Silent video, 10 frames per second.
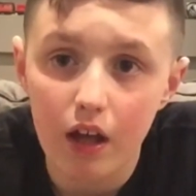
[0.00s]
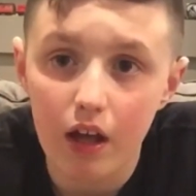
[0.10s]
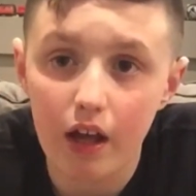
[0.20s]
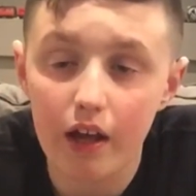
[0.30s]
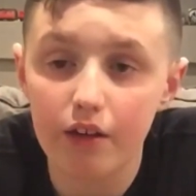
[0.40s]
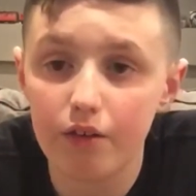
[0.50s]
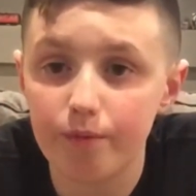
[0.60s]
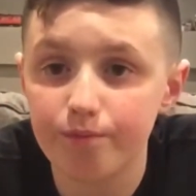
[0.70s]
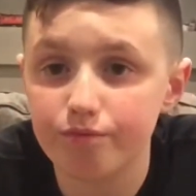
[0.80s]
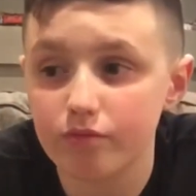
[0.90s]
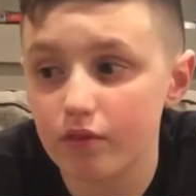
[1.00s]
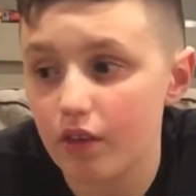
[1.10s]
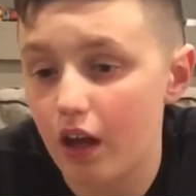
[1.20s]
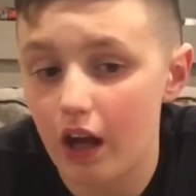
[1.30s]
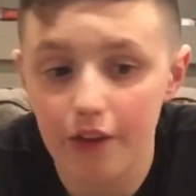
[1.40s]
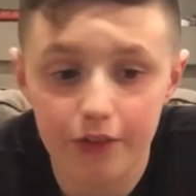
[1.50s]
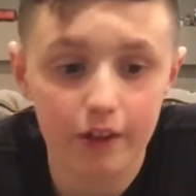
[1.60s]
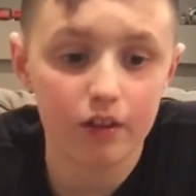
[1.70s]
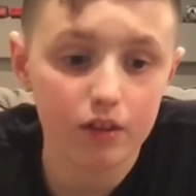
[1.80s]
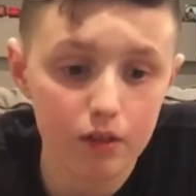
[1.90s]
And I
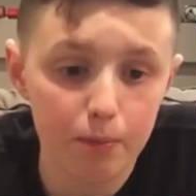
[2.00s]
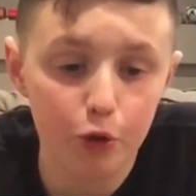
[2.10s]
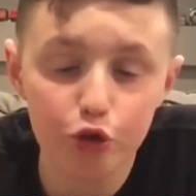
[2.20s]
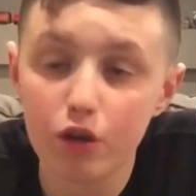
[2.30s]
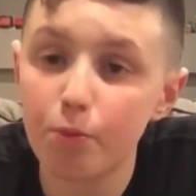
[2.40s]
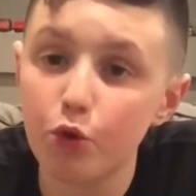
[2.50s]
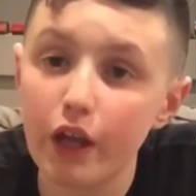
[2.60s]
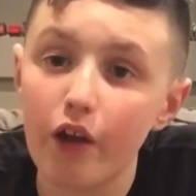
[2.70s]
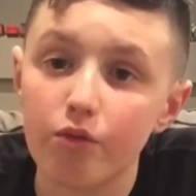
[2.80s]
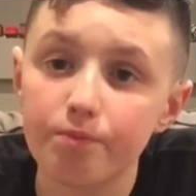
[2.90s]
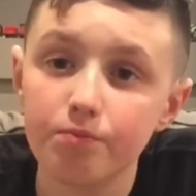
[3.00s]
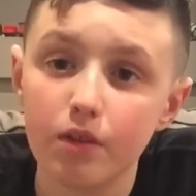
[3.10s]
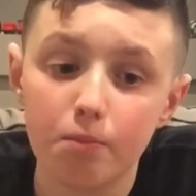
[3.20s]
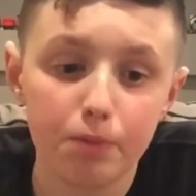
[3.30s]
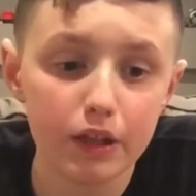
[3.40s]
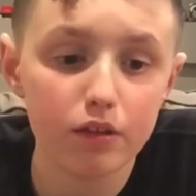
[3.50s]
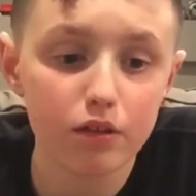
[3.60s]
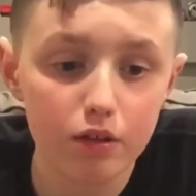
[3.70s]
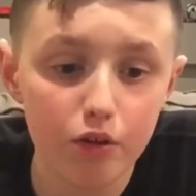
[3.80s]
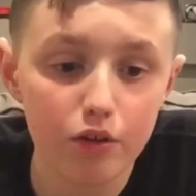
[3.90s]
think the Bills are going to pull out beat the
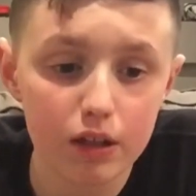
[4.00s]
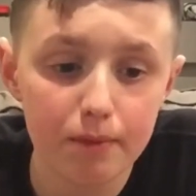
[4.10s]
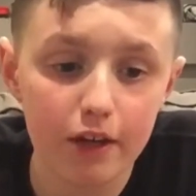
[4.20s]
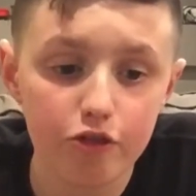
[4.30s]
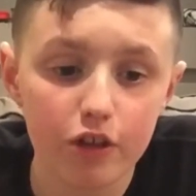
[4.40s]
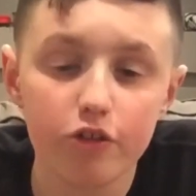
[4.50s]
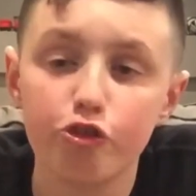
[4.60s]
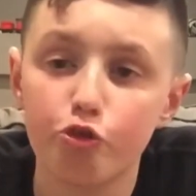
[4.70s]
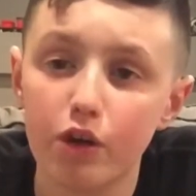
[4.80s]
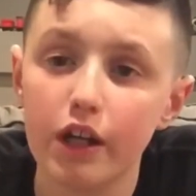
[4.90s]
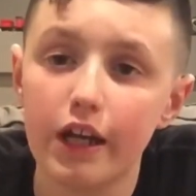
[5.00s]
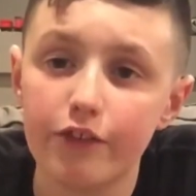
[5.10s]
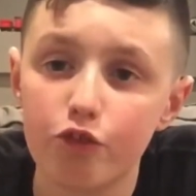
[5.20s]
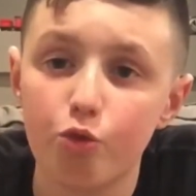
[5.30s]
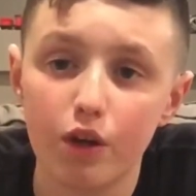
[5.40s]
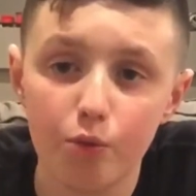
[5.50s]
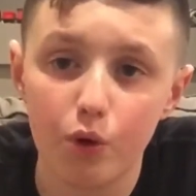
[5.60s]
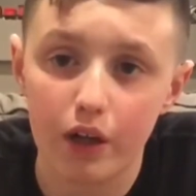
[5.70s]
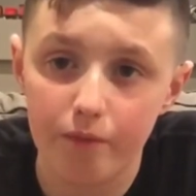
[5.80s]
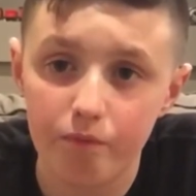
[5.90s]
New England Patriots 28 to
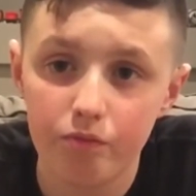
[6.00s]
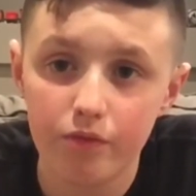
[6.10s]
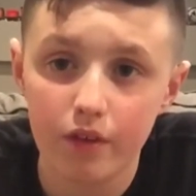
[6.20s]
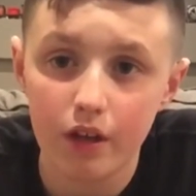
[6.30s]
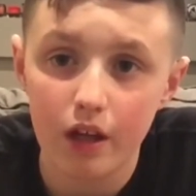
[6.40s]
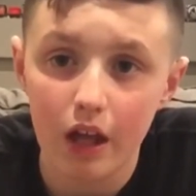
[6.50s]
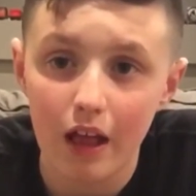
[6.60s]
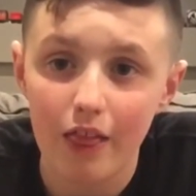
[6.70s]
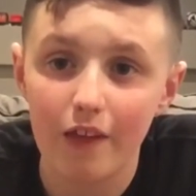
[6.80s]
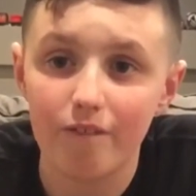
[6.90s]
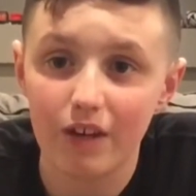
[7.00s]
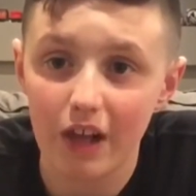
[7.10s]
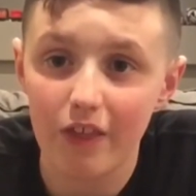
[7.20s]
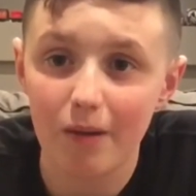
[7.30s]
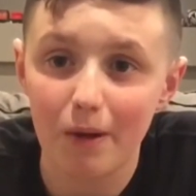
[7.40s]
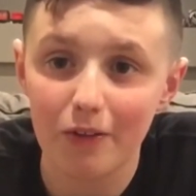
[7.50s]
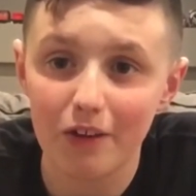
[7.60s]
21. The funny thing about